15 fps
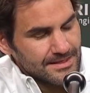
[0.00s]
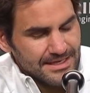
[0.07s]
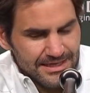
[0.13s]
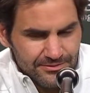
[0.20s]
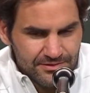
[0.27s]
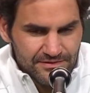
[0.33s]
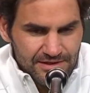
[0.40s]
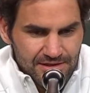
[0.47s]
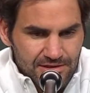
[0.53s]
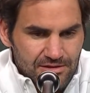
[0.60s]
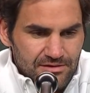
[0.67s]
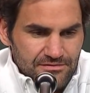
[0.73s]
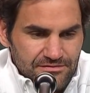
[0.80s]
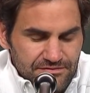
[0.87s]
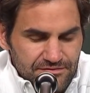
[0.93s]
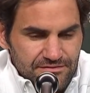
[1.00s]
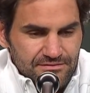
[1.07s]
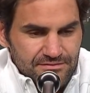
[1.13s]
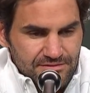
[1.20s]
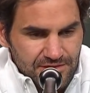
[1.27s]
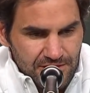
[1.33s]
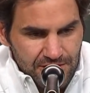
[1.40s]
Yeah, we've had a lot of
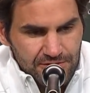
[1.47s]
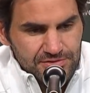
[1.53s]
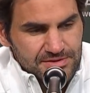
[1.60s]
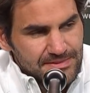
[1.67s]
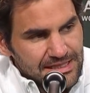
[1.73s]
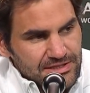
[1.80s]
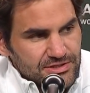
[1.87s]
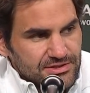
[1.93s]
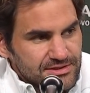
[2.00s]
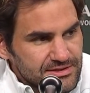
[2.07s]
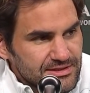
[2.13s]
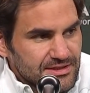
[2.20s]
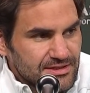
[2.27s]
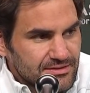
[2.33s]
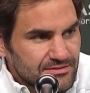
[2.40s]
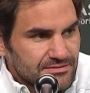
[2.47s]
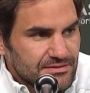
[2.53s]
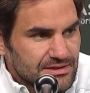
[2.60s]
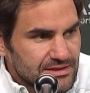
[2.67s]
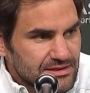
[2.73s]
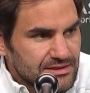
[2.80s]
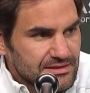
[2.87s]
close matches, you
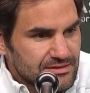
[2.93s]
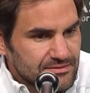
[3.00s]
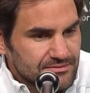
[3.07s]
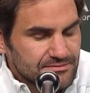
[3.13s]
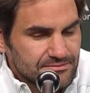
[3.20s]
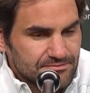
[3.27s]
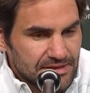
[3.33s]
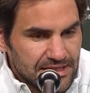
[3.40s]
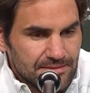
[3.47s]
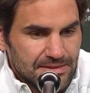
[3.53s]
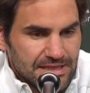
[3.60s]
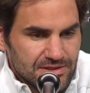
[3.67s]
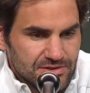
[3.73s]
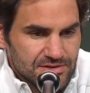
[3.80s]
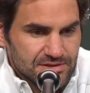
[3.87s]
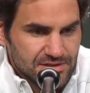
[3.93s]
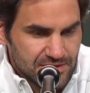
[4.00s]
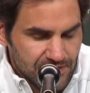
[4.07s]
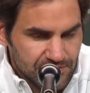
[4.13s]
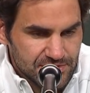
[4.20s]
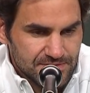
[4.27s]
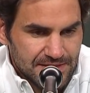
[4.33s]
know. Big matches,
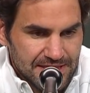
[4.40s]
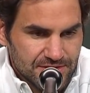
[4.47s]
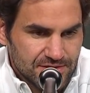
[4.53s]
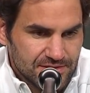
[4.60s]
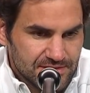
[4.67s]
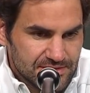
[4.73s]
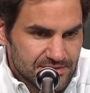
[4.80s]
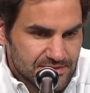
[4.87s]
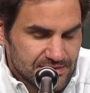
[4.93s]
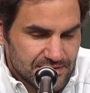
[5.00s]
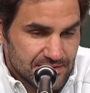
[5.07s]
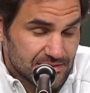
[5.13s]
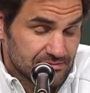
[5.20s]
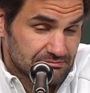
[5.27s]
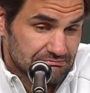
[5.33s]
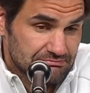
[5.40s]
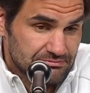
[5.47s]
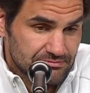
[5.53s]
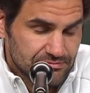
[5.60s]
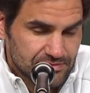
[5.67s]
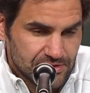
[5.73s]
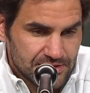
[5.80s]
close matches.
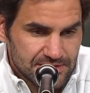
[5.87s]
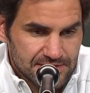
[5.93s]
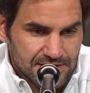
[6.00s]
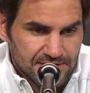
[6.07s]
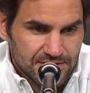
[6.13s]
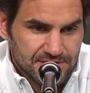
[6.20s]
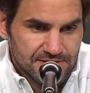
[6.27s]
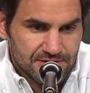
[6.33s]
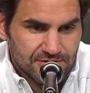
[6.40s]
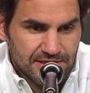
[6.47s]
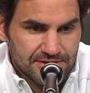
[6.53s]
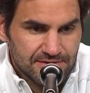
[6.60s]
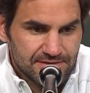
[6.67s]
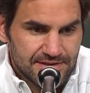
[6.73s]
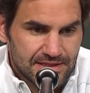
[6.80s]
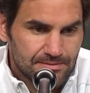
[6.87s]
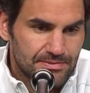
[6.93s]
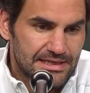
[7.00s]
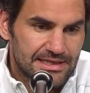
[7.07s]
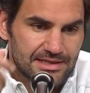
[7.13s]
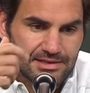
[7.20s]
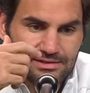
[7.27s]
I just tried to think
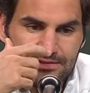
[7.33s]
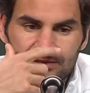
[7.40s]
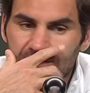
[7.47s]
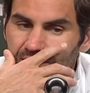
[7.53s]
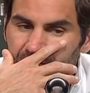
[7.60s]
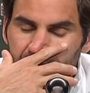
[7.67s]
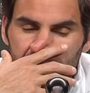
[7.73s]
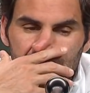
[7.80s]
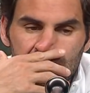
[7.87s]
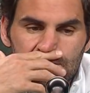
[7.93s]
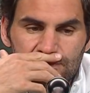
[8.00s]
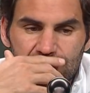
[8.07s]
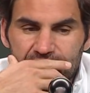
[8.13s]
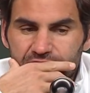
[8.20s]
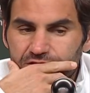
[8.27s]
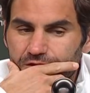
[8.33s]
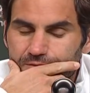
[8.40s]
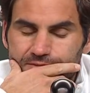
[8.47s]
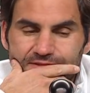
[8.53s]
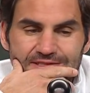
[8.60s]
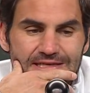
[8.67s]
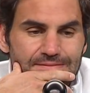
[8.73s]
back at French
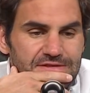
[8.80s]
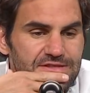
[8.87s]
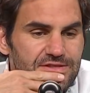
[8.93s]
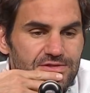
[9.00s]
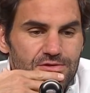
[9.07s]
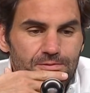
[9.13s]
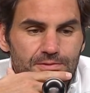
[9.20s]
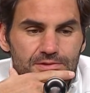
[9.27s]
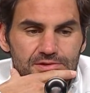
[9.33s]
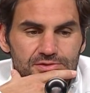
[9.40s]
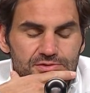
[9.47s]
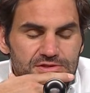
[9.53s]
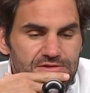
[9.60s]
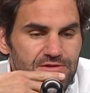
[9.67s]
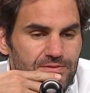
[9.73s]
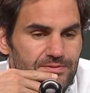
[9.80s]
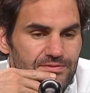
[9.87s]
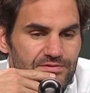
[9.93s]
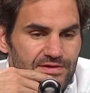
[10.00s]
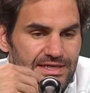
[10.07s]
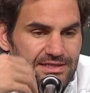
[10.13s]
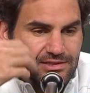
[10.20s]
Open semis, US Open
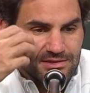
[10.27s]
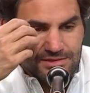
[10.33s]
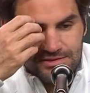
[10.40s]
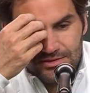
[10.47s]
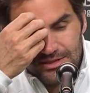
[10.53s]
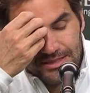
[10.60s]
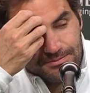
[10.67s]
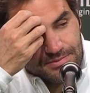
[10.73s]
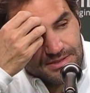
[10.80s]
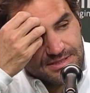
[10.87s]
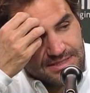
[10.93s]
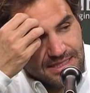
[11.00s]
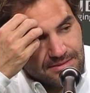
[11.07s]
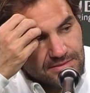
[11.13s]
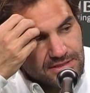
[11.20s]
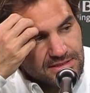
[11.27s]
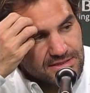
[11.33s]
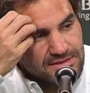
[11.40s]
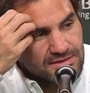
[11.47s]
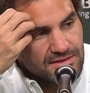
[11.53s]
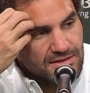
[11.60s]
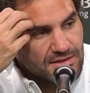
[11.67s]
finals, Olympic
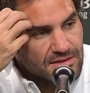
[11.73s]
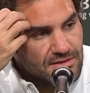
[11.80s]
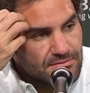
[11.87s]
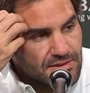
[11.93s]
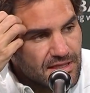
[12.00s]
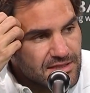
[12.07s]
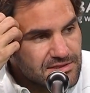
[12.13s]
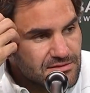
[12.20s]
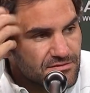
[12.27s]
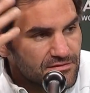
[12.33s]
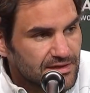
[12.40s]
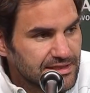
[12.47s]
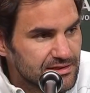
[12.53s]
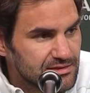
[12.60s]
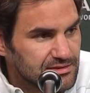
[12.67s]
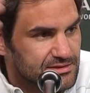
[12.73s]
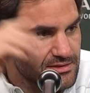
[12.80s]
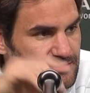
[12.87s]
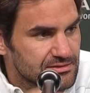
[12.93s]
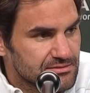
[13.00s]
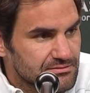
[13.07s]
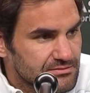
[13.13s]
semis, Basel
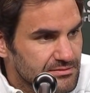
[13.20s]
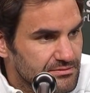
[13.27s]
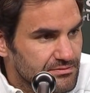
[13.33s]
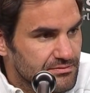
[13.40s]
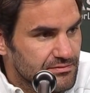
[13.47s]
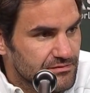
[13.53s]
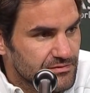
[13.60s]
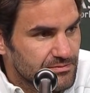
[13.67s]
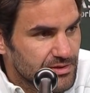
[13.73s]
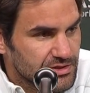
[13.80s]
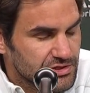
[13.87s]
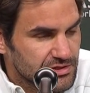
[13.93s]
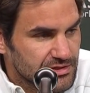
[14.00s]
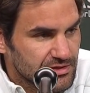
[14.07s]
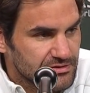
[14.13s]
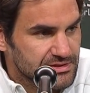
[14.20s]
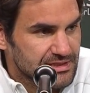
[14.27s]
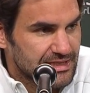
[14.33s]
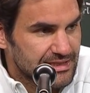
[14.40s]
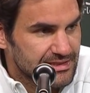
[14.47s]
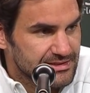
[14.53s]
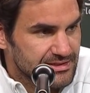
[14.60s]
finals, a bunch of those
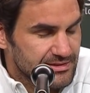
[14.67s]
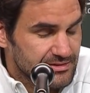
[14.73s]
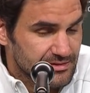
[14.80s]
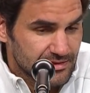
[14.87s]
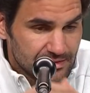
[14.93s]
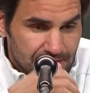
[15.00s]
guys, and